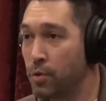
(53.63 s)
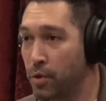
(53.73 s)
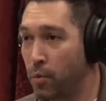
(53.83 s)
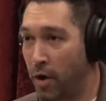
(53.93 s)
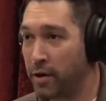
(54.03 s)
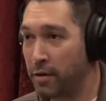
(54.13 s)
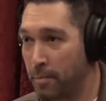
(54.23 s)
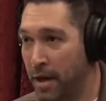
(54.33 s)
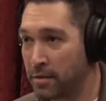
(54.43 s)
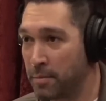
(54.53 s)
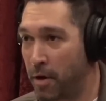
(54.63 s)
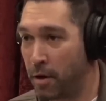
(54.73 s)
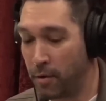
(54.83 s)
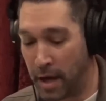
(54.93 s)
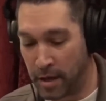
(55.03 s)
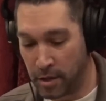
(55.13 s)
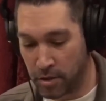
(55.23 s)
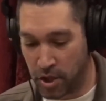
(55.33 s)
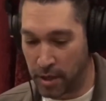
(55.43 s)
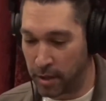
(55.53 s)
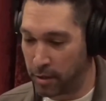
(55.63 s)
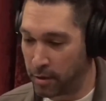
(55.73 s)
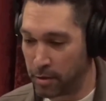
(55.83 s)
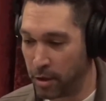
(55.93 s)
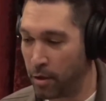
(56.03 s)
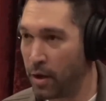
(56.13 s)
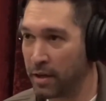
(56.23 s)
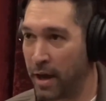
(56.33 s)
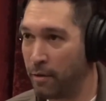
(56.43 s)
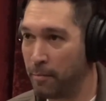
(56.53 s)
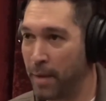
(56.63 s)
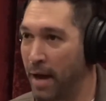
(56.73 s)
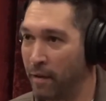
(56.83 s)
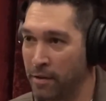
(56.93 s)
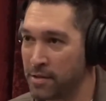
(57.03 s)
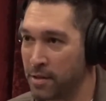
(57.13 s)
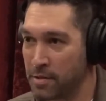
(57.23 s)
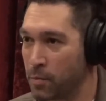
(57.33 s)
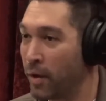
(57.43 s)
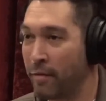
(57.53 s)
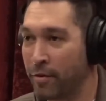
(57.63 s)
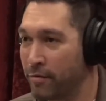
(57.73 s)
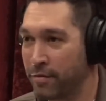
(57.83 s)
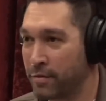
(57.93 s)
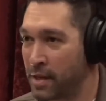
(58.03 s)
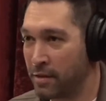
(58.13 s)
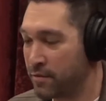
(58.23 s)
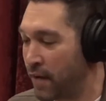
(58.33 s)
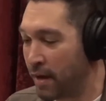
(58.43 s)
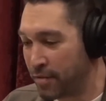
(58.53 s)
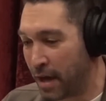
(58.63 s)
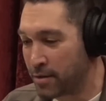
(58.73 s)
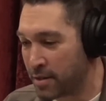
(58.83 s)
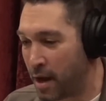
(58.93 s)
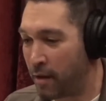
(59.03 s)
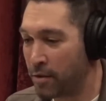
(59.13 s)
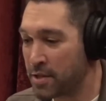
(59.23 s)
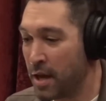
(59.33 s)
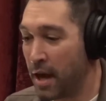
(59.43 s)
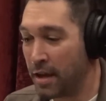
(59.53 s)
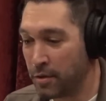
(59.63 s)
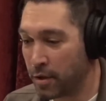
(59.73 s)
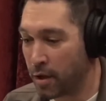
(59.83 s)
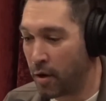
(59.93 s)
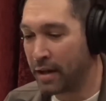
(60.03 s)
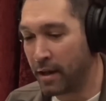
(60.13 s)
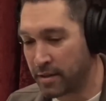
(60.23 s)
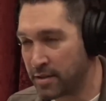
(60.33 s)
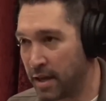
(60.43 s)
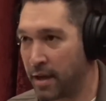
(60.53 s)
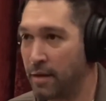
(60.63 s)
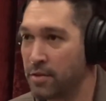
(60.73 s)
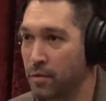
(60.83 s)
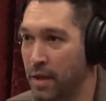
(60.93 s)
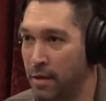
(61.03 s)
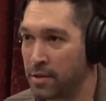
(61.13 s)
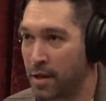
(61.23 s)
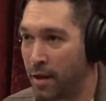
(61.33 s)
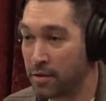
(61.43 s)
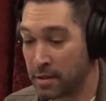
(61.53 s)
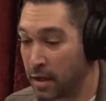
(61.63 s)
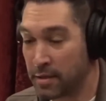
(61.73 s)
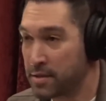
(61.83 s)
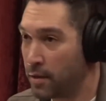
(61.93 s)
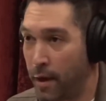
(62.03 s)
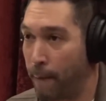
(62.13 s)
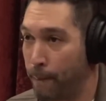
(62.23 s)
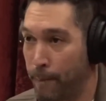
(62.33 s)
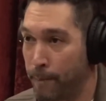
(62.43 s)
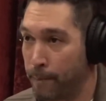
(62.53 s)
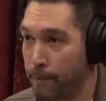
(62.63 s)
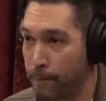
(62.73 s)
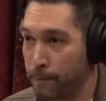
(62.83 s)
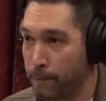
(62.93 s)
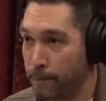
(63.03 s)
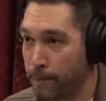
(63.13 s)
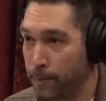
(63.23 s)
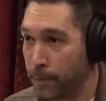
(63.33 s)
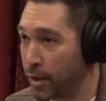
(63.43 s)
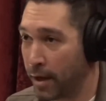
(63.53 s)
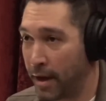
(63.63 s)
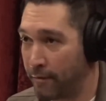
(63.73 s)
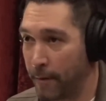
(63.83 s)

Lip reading: could walk into the bank tomorrow and your checking, account balance is whatever, say it's $5,000, and you could go, I'd like to take out $2,000, and they can say no. You can't have it.